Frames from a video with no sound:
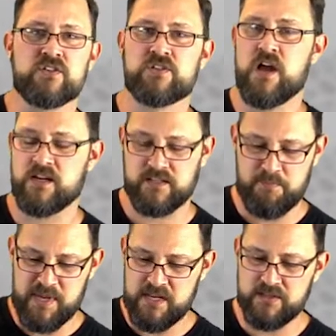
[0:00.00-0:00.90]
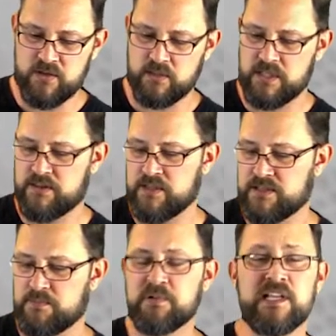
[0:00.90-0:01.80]
it shocks the pins holding things
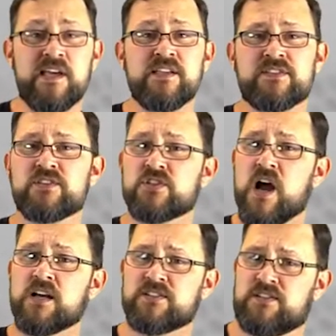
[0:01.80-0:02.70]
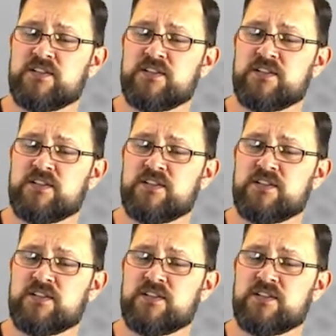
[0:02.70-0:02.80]
in place, it shocks